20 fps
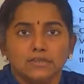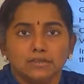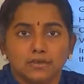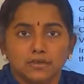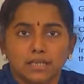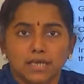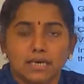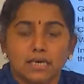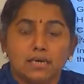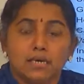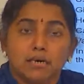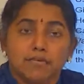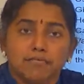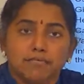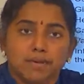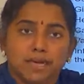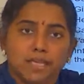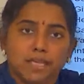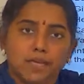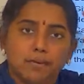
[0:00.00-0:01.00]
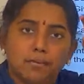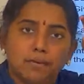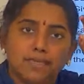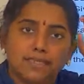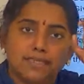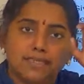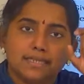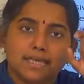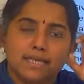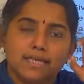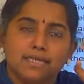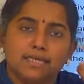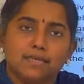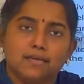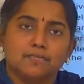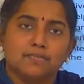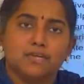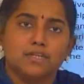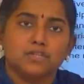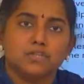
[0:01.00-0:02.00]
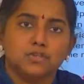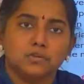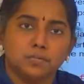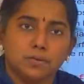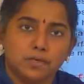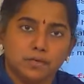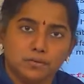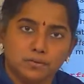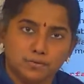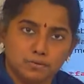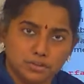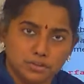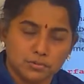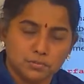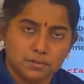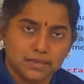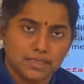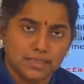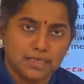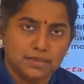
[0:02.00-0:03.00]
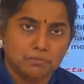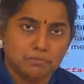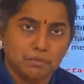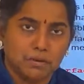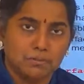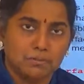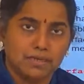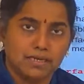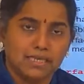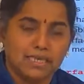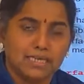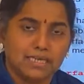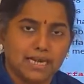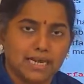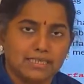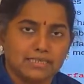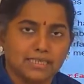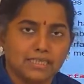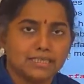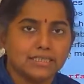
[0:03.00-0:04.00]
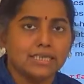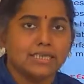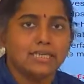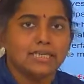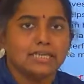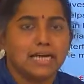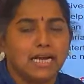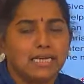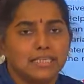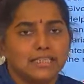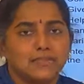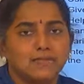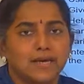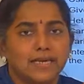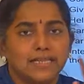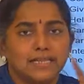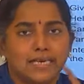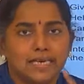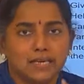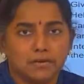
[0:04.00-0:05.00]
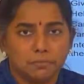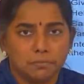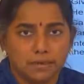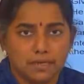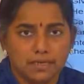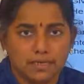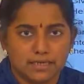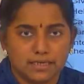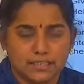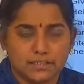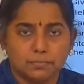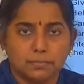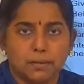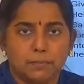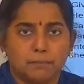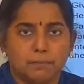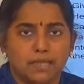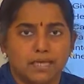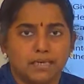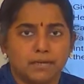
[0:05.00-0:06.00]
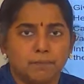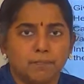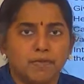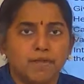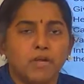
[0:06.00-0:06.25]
So the variables in an interface should be used by the implementing classes. That is why they have made it as public.